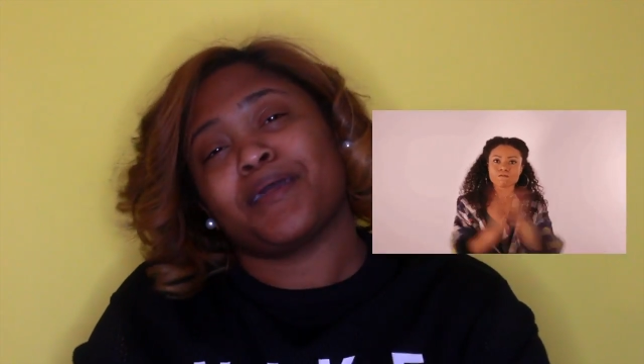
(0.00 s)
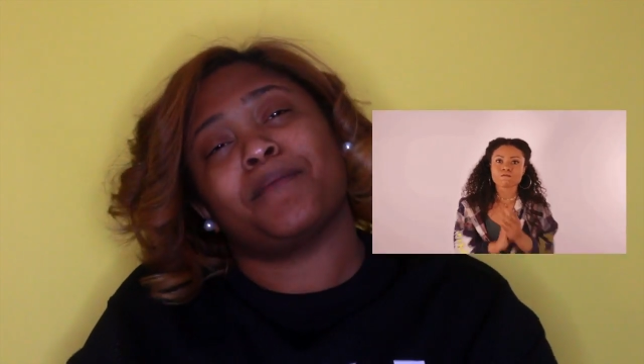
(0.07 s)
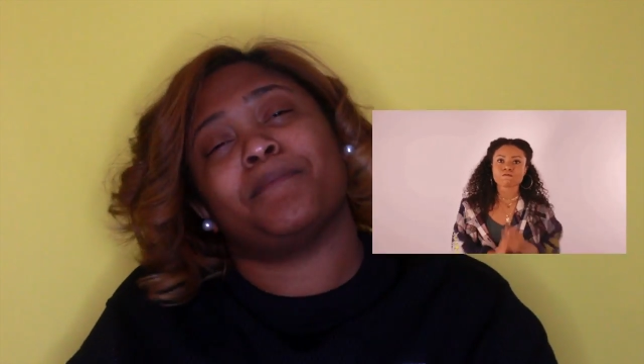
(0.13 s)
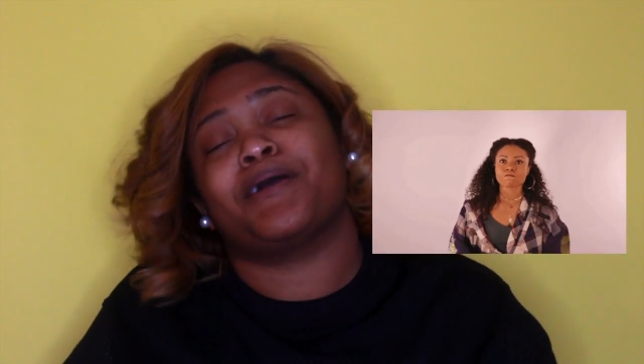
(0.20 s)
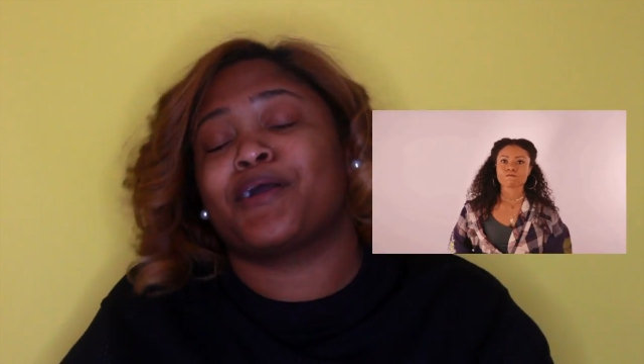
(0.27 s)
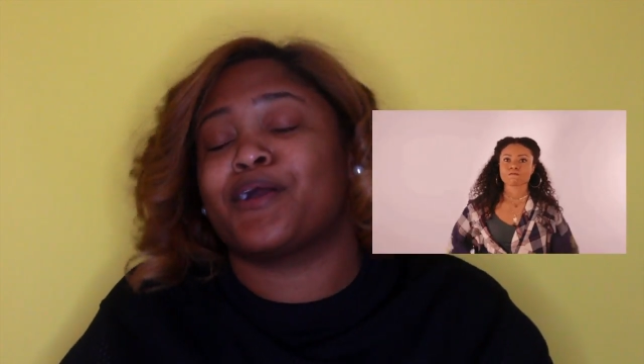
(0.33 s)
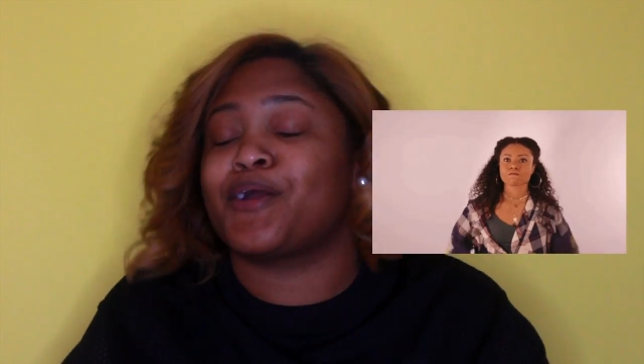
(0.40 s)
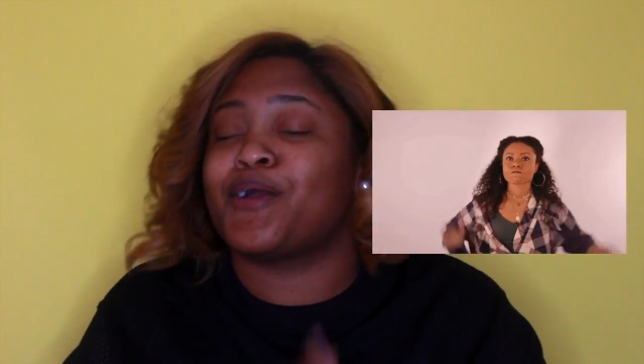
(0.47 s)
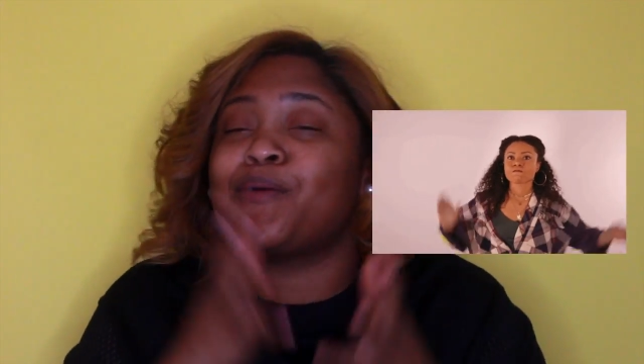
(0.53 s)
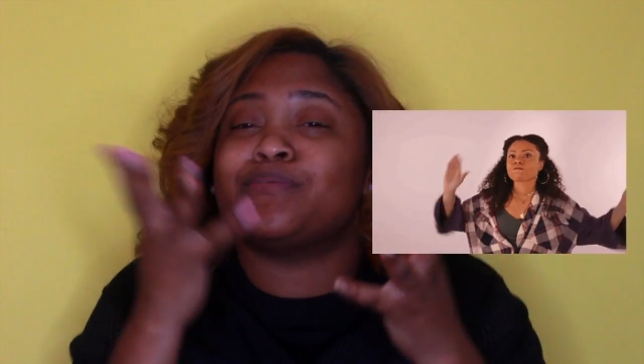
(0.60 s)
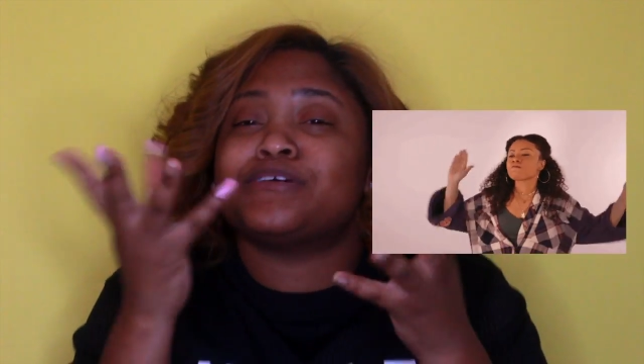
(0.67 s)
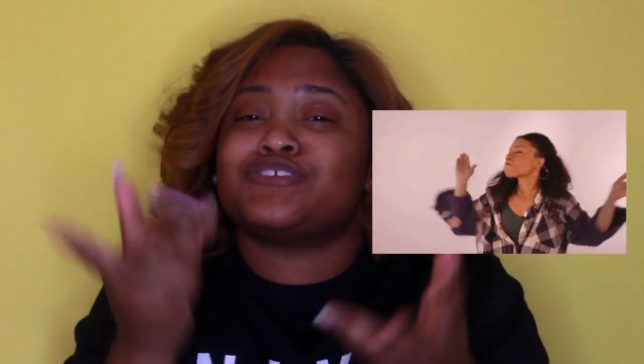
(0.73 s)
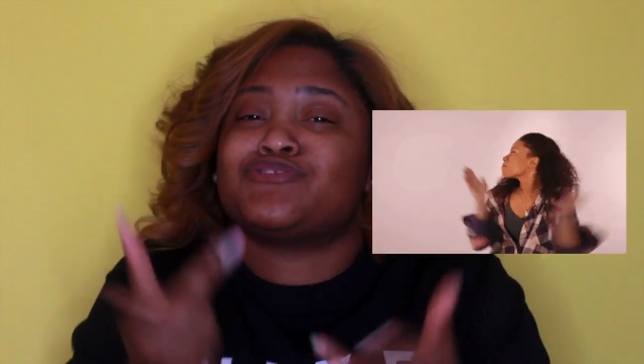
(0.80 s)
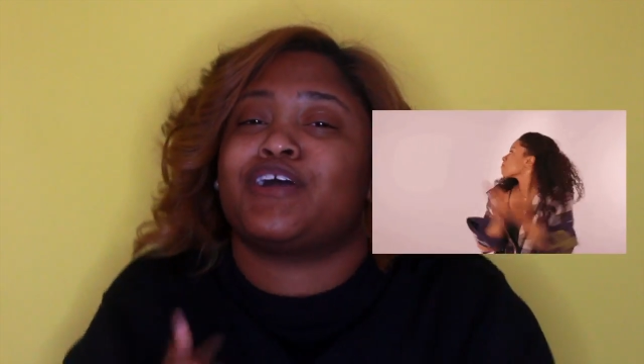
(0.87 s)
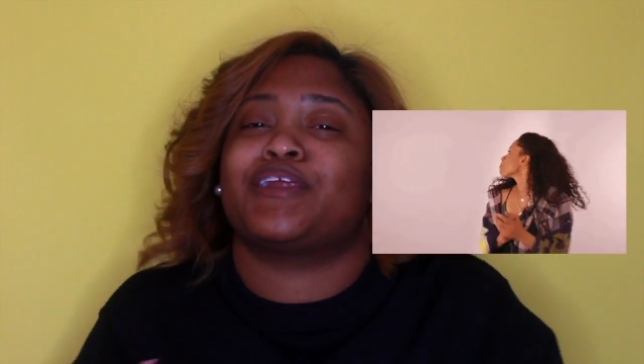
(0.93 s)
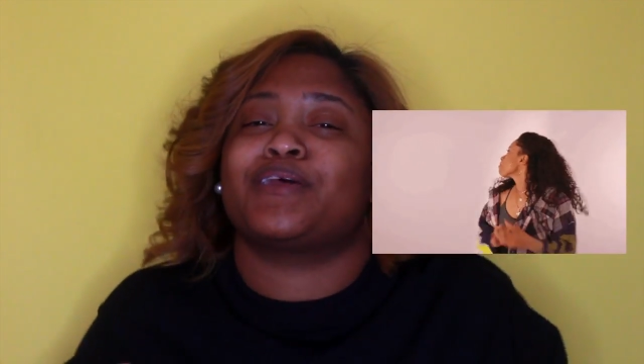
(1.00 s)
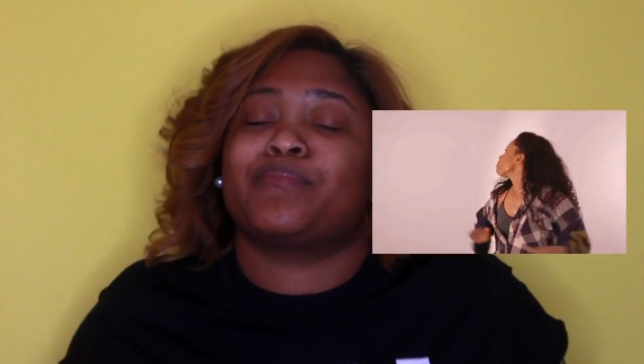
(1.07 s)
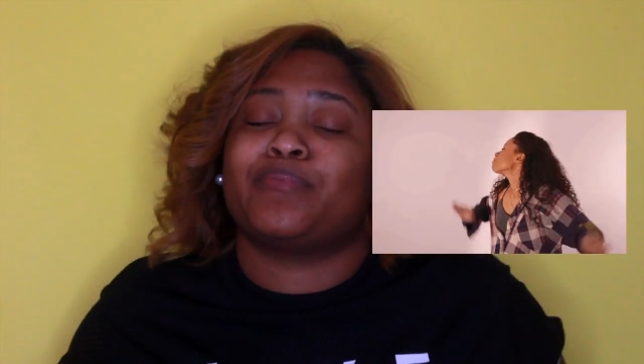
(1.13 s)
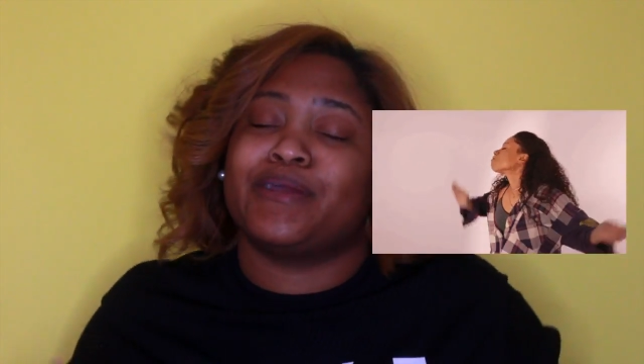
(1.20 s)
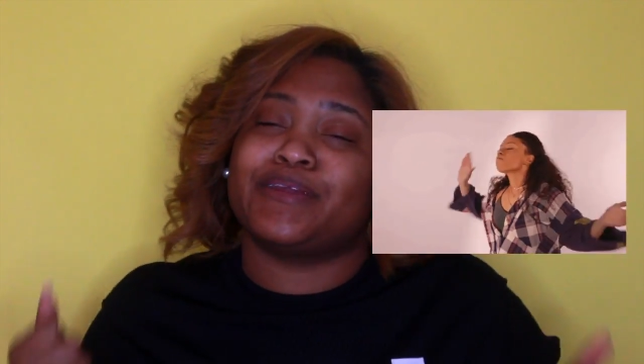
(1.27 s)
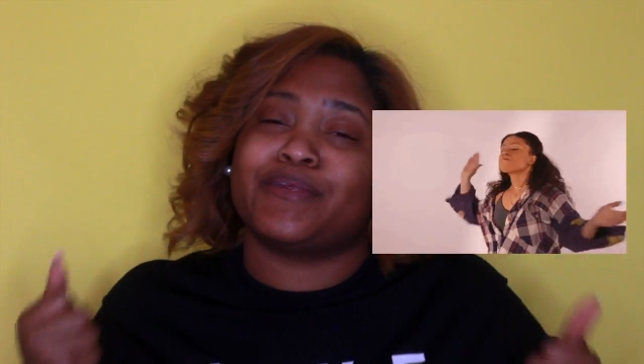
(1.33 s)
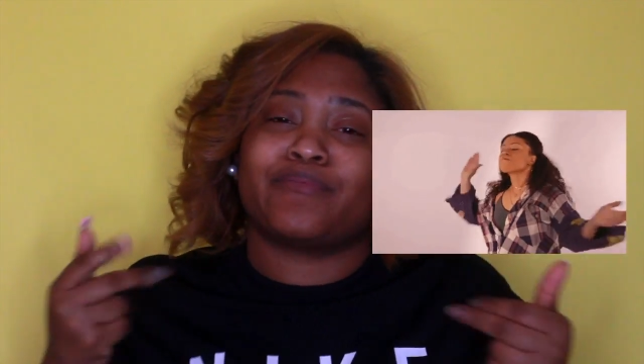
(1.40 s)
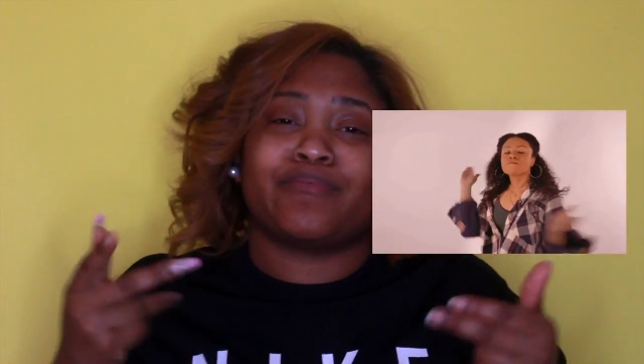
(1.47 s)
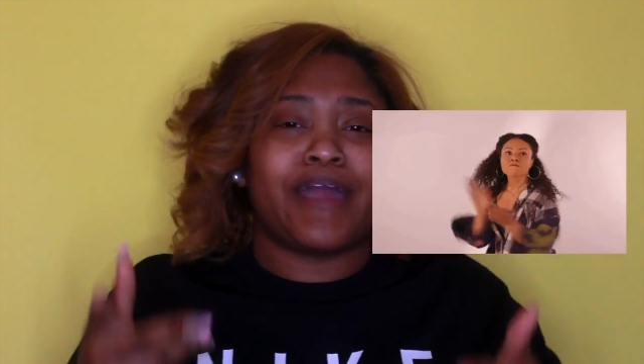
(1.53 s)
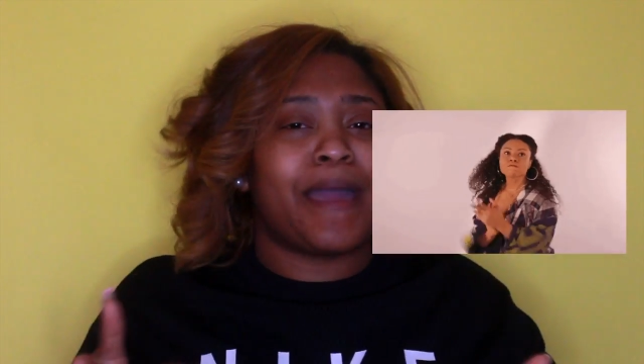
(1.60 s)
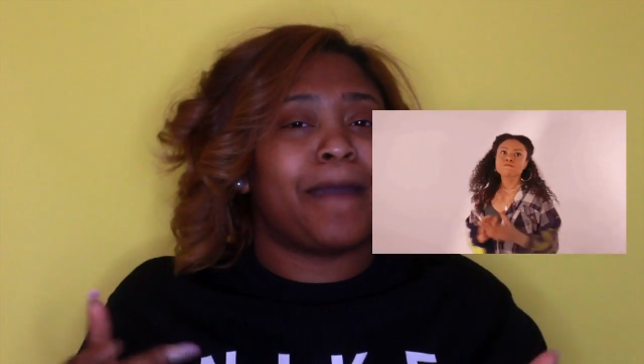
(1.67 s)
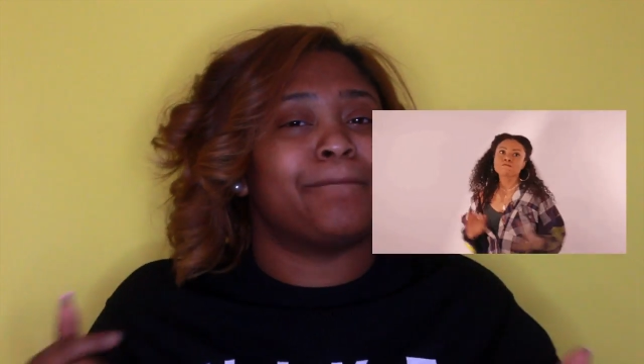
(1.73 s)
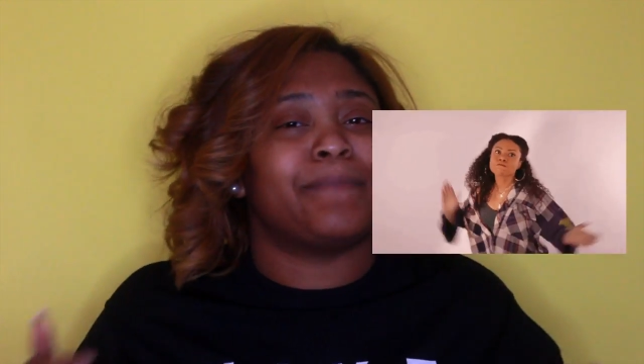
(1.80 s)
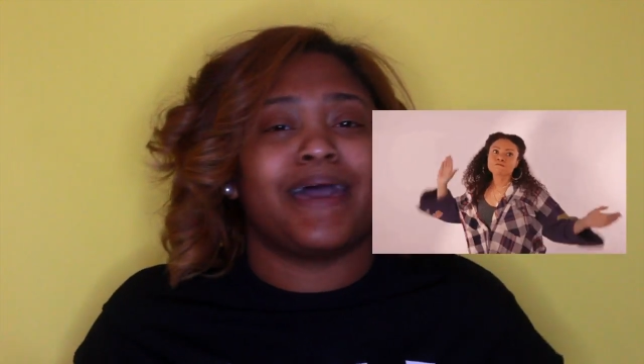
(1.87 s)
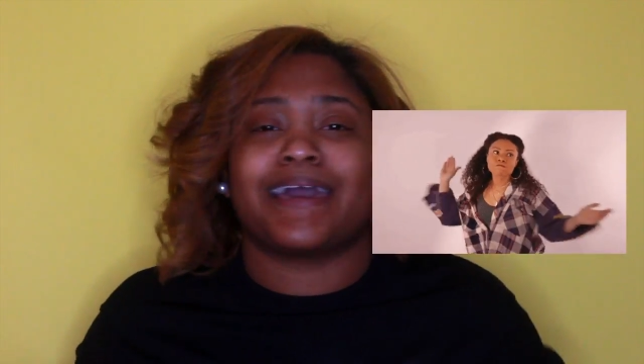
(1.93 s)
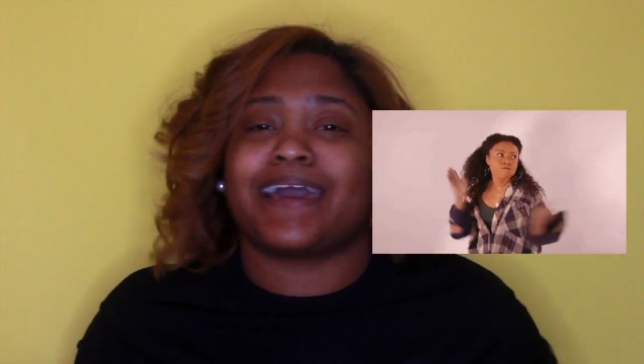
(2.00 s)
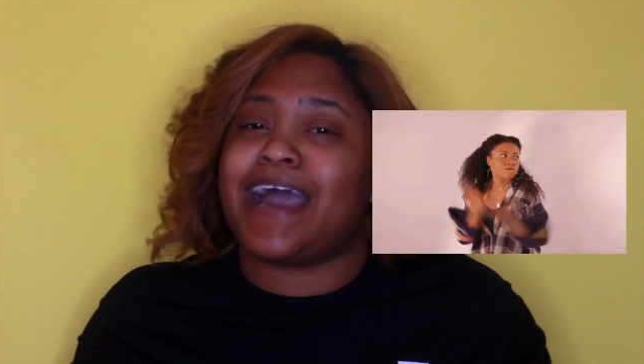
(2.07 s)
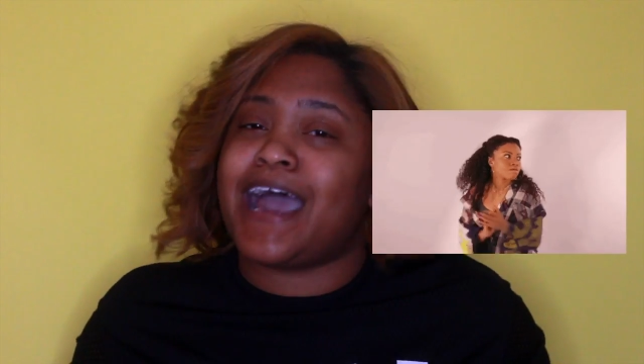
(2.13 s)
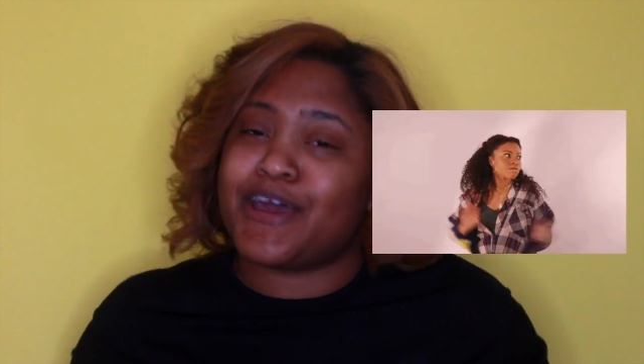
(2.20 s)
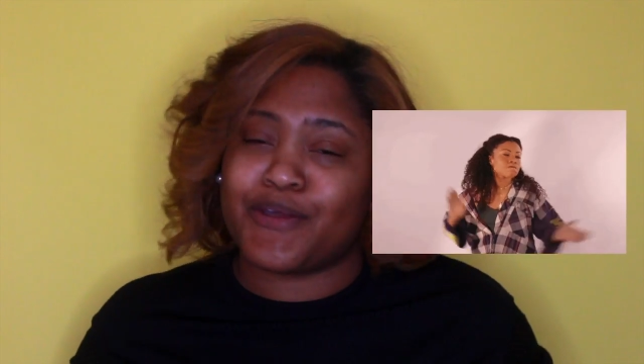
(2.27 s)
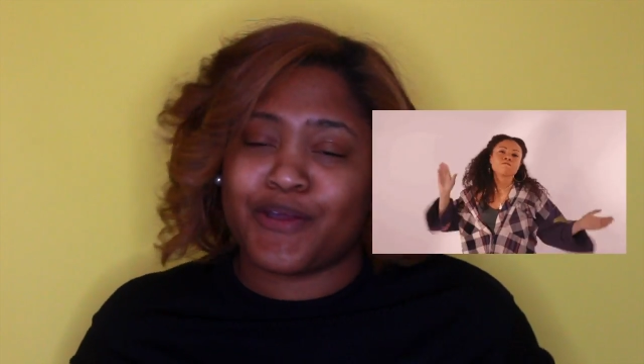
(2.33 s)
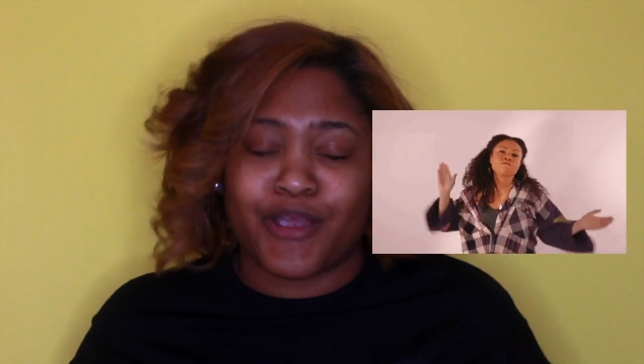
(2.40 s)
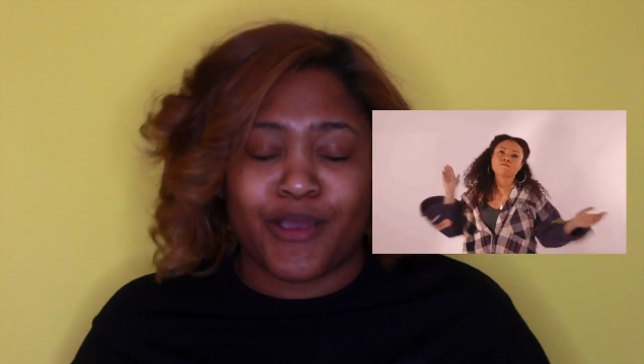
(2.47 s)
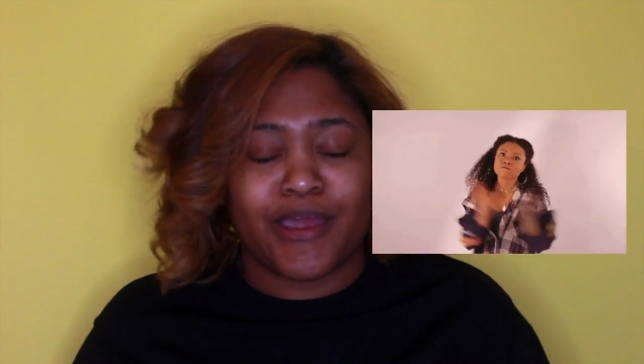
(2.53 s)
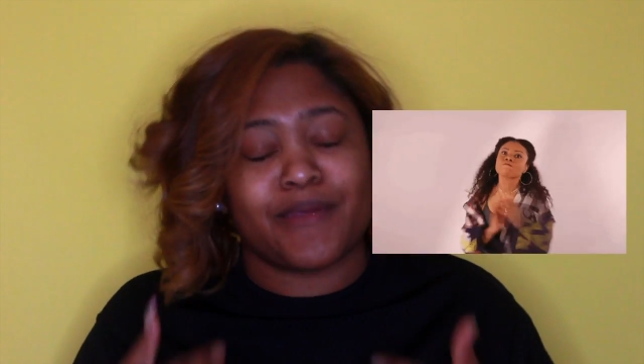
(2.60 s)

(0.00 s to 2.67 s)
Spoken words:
My girl was trying to bring the rant back out of her.